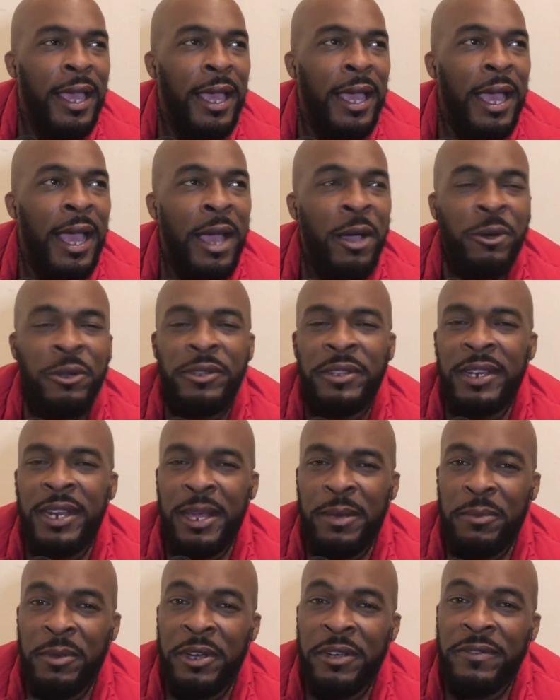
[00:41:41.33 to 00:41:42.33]
I was in
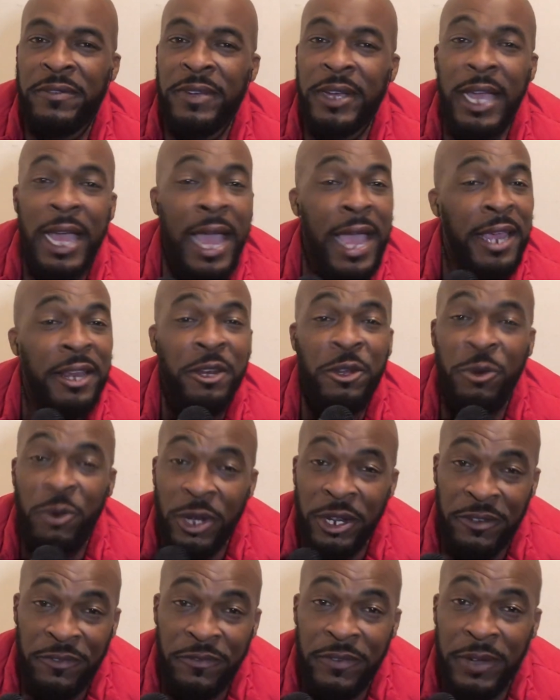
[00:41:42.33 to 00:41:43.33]
that motherfucker. I ain't know
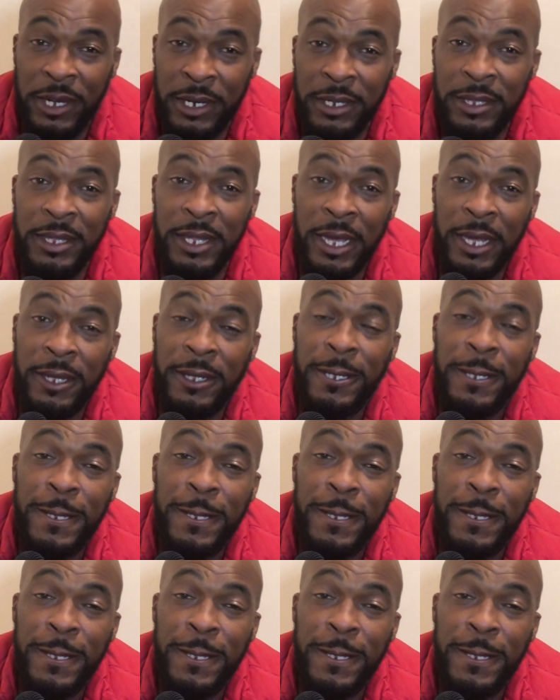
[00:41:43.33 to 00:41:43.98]
what the fuck to think.